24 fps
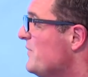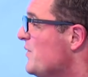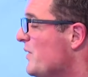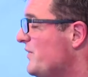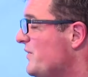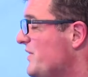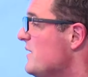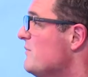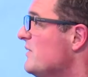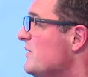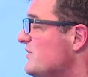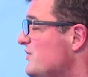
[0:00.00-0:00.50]

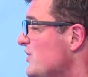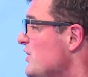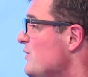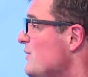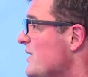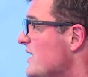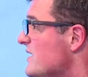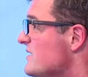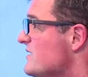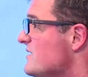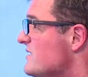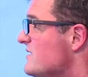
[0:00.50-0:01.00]
what they will do
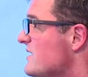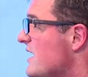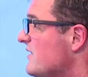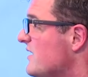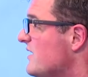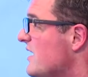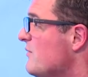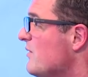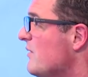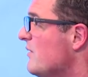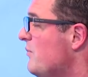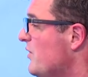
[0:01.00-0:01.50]
is is that
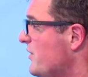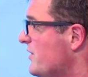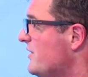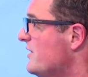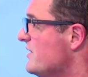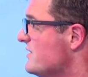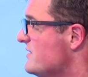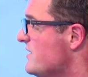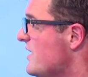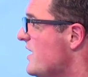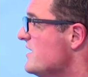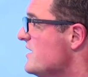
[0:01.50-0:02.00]
they will put it
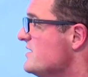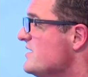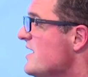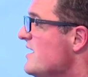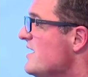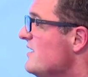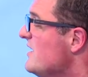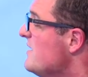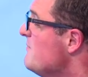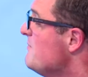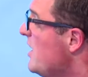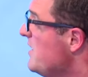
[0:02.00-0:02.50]
aside
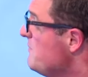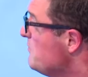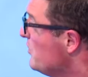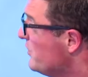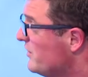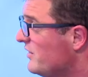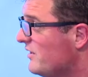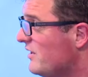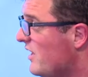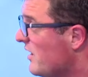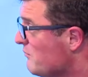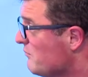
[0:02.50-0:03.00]
they might put
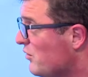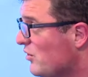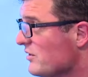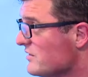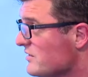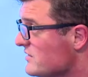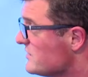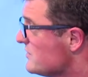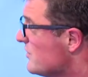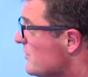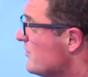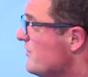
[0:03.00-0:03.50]
it on
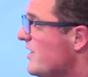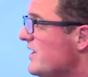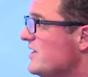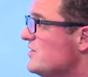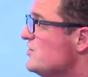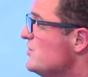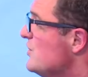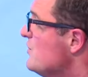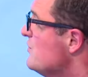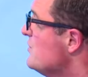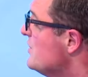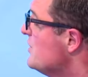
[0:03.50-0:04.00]
post or
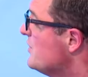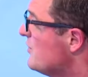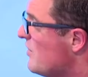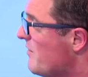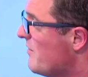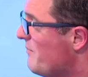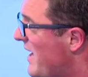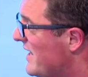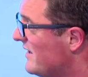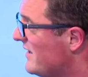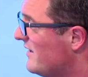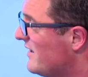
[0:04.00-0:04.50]
credit union or a
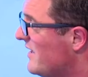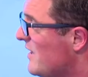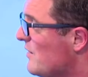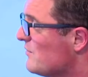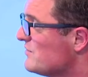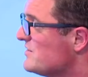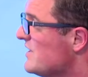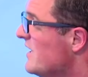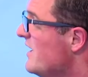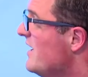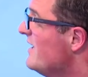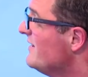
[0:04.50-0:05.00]
bank
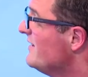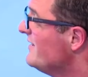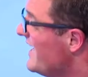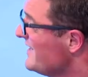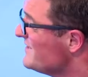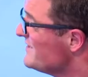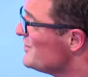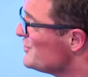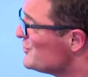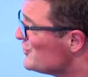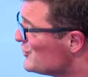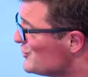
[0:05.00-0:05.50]
account
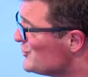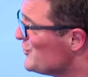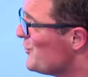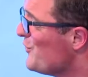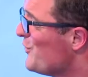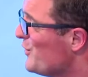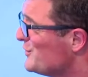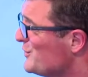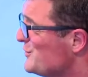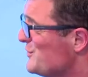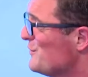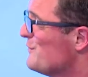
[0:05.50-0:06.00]
that's a
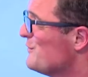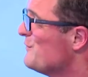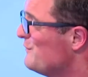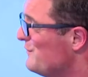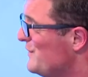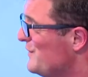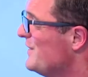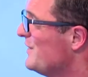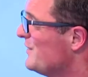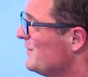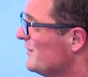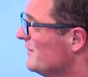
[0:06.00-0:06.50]
short-term
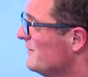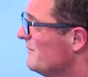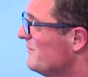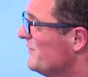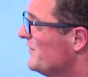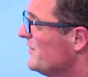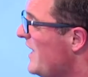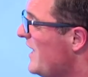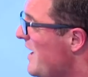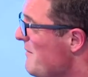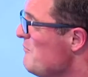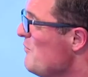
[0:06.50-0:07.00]
vehicle
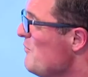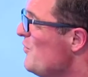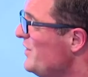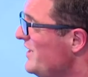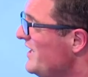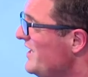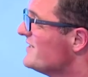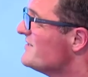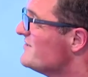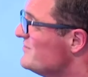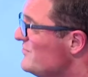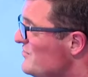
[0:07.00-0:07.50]
that
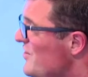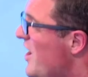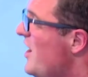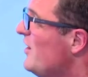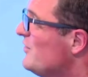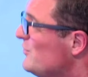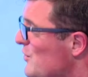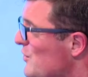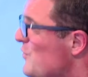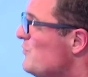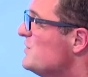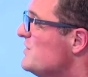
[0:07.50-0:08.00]
money is
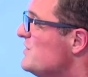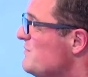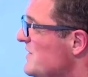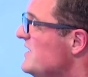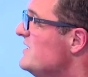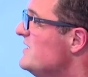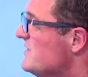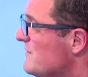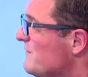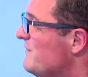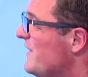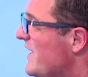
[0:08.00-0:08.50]
not going to
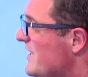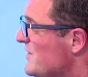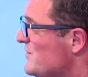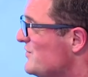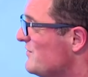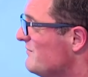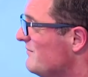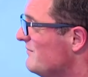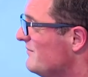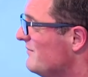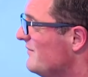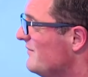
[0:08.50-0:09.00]
beat inflation